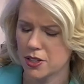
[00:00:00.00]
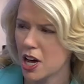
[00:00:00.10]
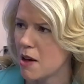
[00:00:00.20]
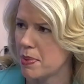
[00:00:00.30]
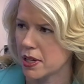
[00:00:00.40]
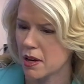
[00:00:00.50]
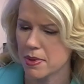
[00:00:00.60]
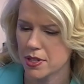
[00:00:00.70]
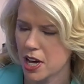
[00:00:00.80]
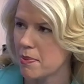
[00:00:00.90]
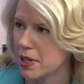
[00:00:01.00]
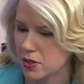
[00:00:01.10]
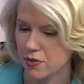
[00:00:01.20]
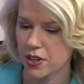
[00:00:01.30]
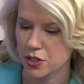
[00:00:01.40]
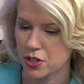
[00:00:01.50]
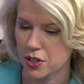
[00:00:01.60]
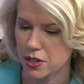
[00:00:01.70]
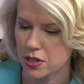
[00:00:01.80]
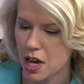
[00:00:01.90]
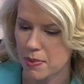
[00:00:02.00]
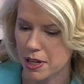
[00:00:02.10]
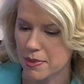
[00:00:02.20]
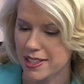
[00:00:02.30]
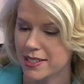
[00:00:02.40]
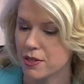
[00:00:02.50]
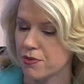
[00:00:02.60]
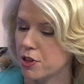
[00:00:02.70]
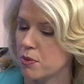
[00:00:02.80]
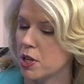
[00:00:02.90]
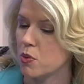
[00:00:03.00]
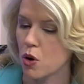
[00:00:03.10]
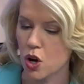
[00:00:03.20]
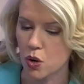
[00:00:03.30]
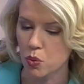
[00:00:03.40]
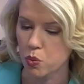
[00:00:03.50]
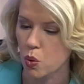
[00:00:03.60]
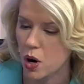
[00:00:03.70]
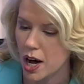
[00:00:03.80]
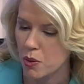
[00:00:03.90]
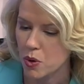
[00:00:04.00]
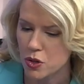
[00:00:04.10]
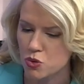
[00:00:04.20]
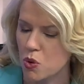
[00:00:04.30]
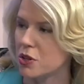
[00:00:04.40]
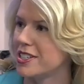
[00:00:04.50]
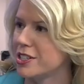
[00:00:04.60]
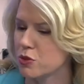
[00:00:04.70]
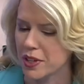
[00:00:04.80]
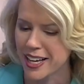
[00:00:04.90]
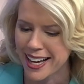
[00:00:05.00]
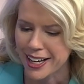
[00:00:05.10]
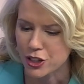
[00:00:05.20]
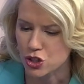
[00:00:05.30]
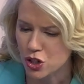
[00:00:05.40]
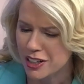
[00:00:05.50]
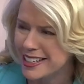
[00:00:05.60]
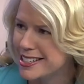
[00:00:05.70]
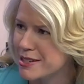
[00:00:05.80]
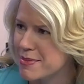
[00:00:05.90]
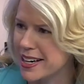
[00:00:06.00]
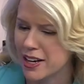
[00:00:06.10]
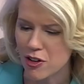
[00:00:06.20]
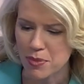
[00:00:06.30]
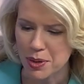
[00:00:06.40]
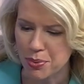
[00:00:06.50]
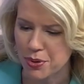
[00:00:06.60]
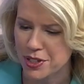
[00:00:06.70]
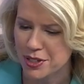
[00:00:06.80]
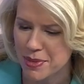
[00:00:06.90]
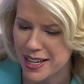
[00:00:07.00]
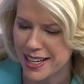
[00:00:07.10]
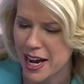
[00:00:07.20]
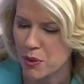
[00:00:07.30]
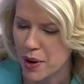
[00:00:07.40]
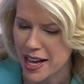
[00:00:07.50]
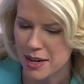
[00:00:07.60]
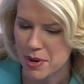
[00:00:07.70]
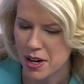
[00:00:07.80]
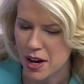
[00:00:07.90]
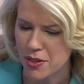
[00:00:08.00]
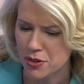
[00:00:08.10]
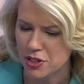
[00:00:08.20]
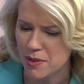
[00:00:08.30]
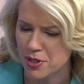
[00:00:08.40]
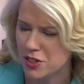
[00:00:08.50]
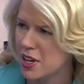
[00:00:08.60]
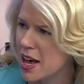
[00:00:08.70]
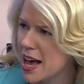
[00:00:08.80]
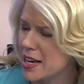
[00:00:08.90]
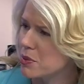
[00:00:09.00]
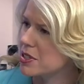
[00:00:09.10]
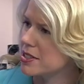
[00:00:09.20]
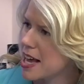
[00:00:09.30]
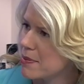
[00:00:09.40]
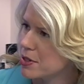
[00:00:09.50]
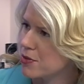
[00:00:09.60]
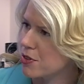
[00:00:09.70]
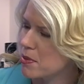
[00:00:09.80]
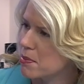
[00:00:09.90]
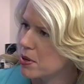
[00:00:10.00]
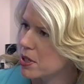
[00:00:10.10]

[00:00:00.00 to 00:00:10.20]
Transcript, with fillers: in the topic. I mean, the topic is a very serious topic. I mean, this is a film he wrote called uh, Rosewater. deals with journalism and government imprisonment in Iran, among other subjects. And it was adapted from a